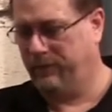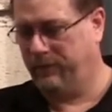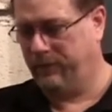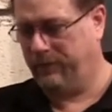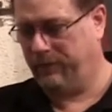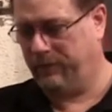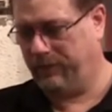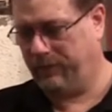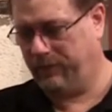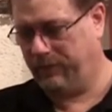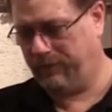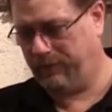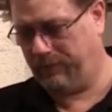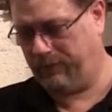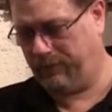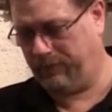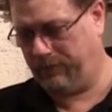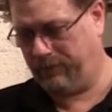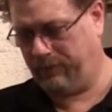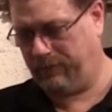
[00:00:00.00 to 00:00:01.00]

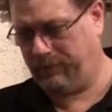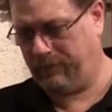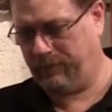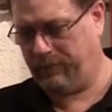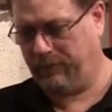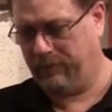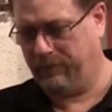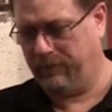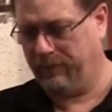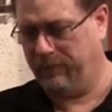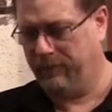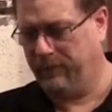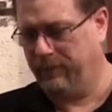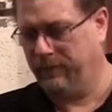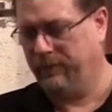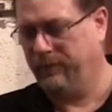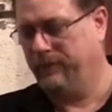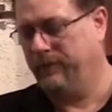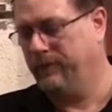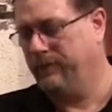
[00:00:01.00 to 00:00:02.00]

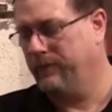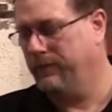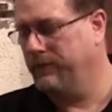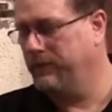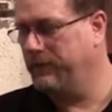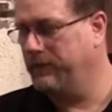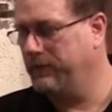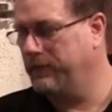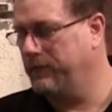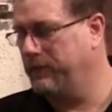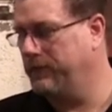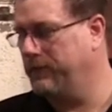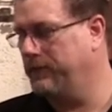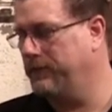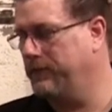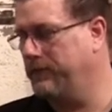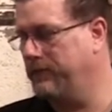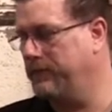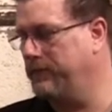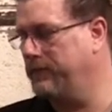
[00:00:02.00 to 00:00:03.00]

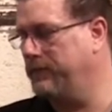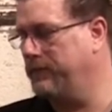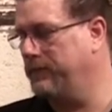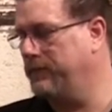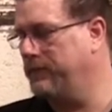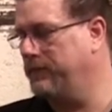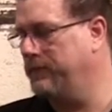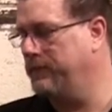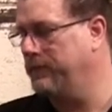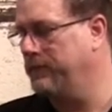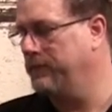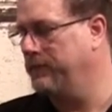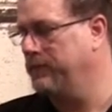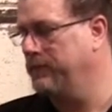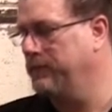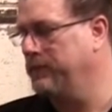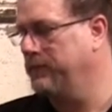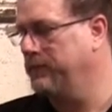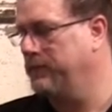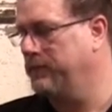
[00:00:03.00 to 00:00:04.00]

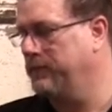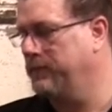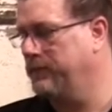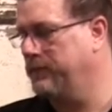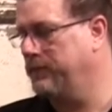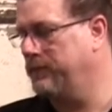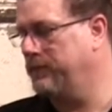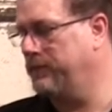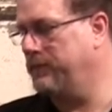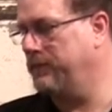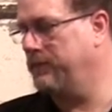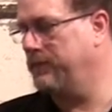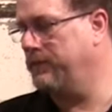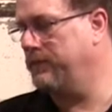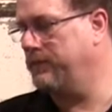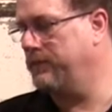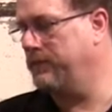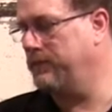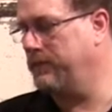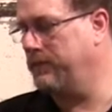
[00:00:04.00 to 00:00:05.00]

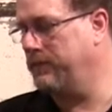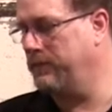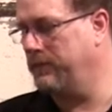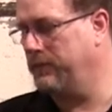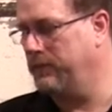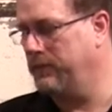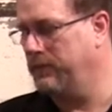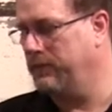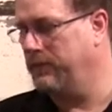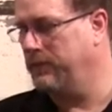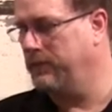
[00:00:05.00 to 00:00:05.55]
(not speaking)